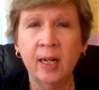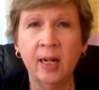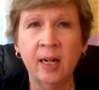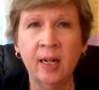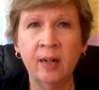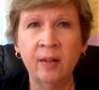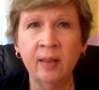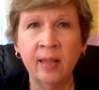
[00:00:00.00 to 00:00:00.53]

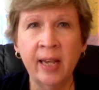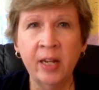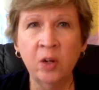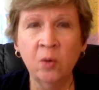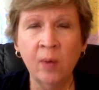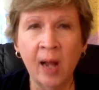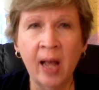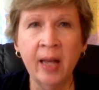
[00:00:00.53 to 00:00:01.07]
uh,
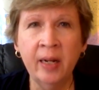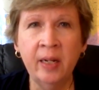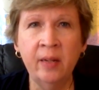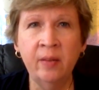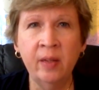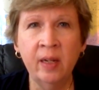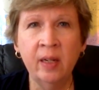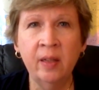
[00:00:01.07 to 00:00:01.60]
later on
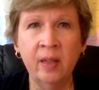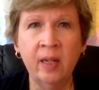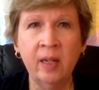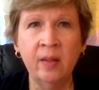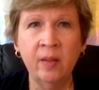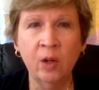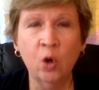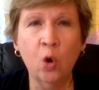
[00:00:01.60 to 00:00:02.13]
in, in,
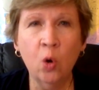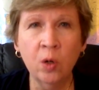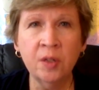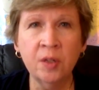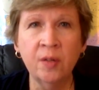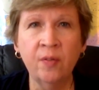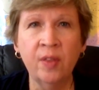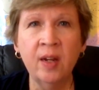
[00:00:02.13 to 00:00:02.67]
in the
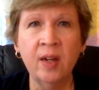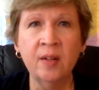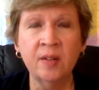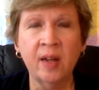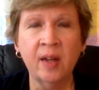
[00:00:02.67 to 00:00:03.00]
course of things,